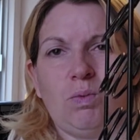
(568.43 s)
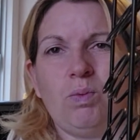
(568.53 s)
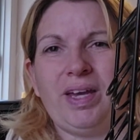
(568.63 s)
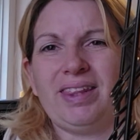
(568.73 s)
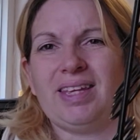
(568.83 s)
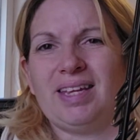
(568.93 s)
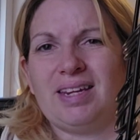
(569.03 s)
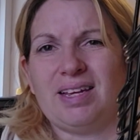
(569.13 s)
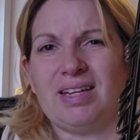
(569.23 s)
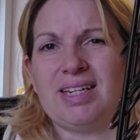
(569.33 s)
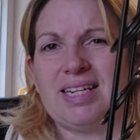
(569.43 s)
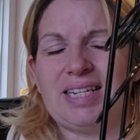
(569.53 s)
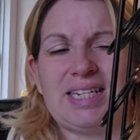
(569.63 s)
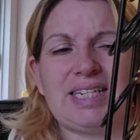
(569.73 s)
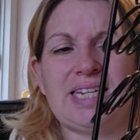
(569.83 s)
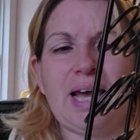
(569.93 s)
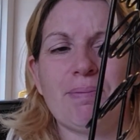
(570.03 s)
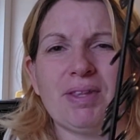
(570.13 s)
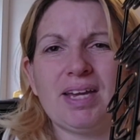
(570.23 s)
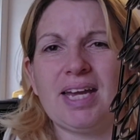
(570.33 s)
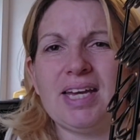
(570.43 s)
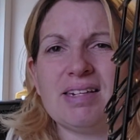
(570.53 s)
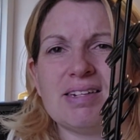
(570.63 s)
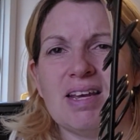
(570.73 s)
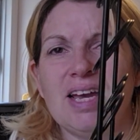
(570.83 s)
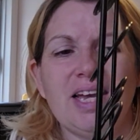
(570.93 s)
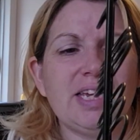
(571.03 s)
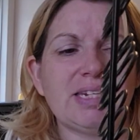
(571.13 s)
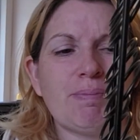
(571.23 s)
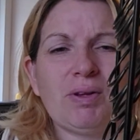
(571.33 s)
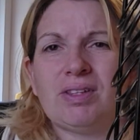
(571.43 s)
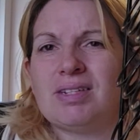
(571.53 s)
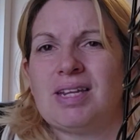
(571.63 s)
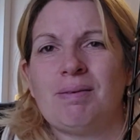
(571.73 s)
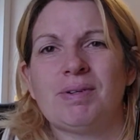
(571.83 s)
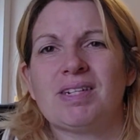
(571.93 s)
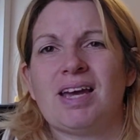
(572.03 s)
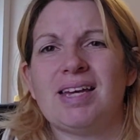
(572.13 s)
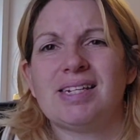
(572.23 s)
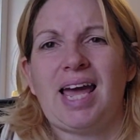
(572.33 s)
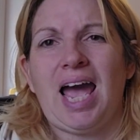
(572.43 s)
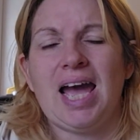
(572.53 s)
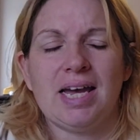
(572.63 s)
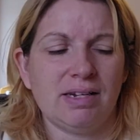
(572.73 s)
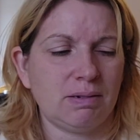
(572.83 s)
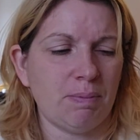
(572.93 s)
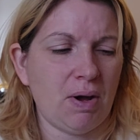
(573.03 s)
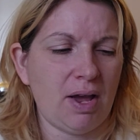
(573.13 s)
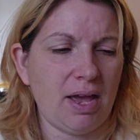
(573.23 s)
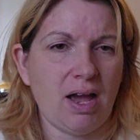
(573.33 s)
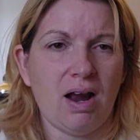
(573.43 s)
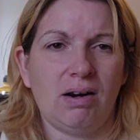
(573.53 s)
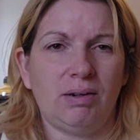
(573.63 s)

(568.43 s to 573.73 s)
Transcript: width and the depth, I guess, is about the same size as my